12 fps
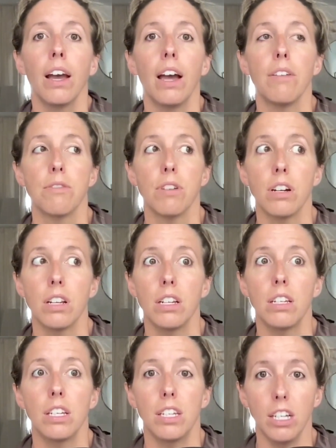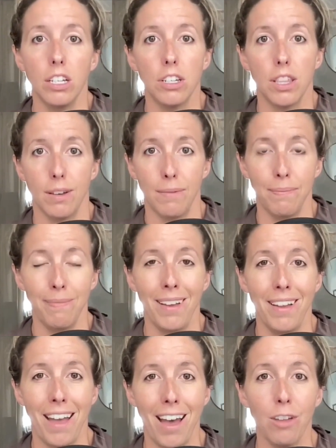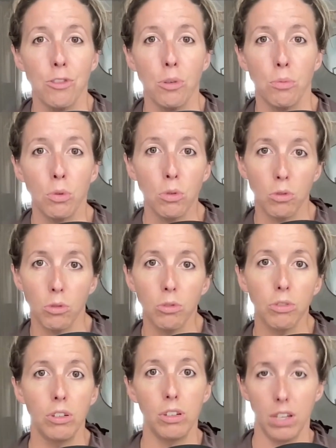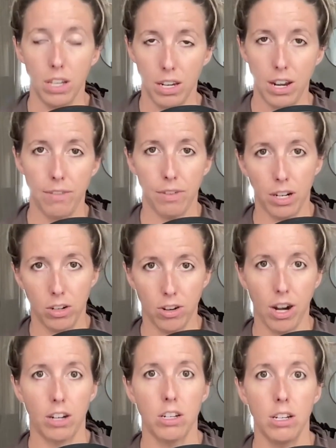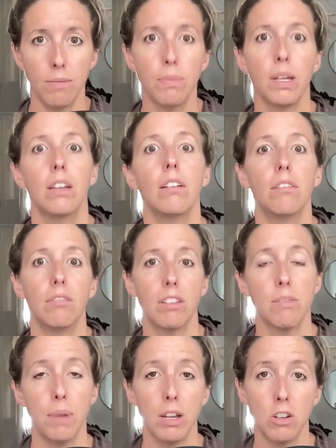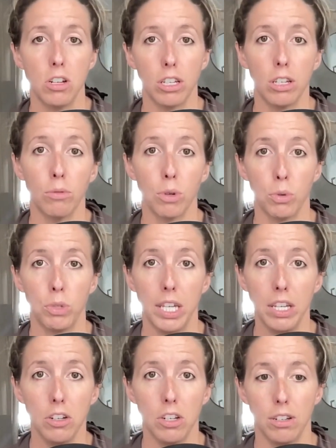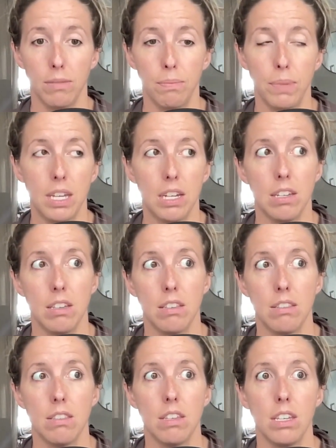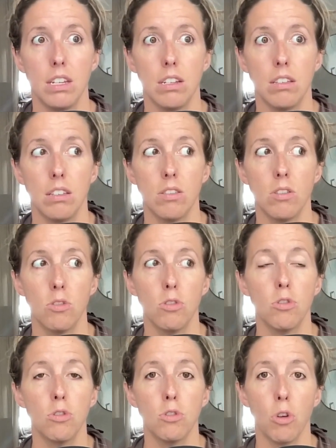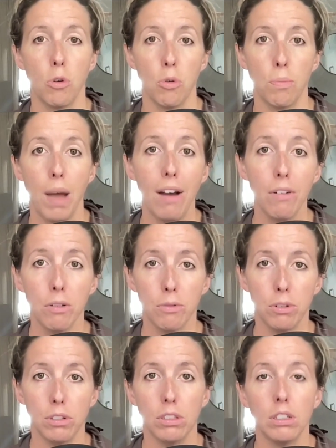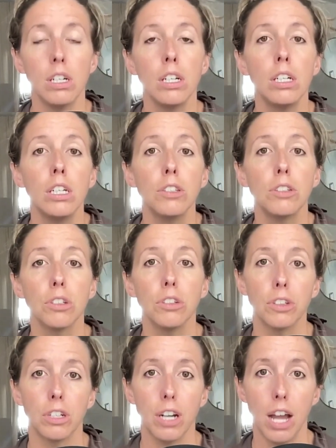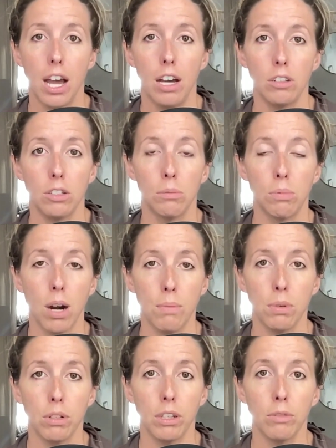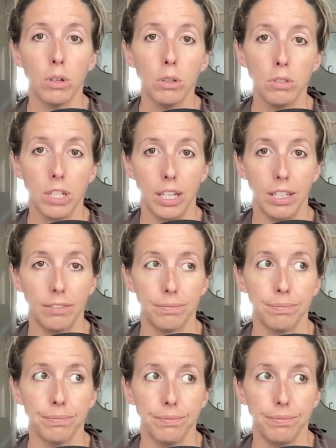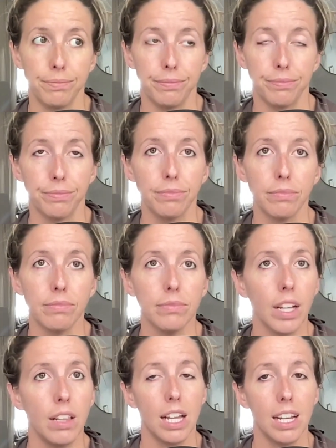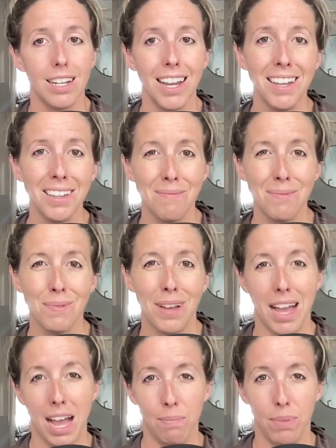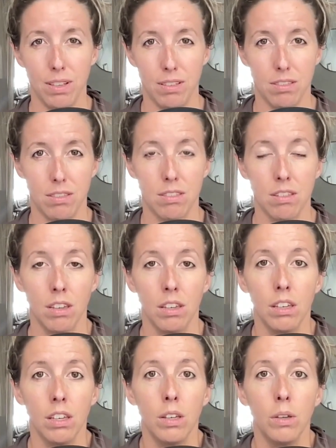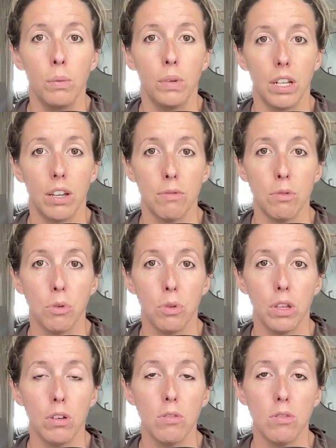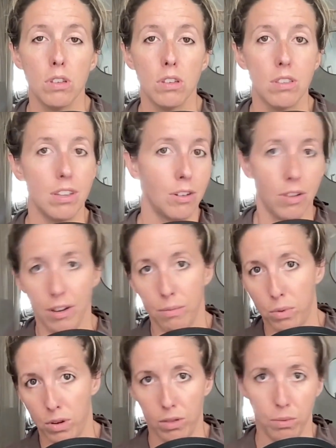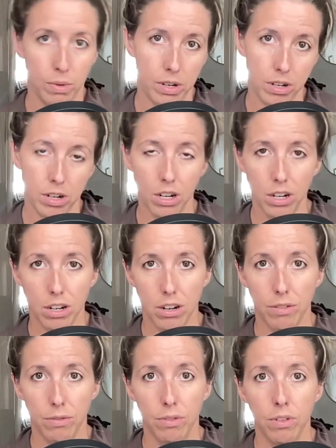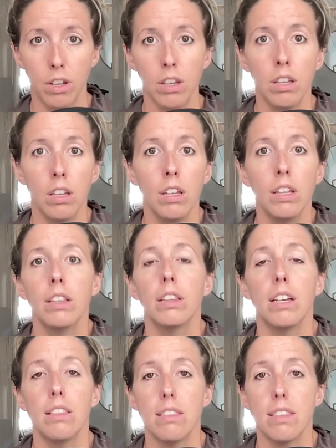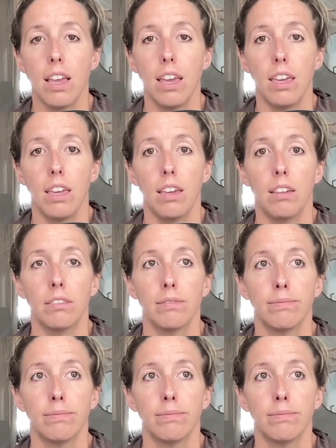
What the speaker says: I started to teach them how to move in every direction, but especially rotation, because it is so powerful to learn how to properly rotate. A of times what happens when you have scoliosis and you have more than one curve, let's say,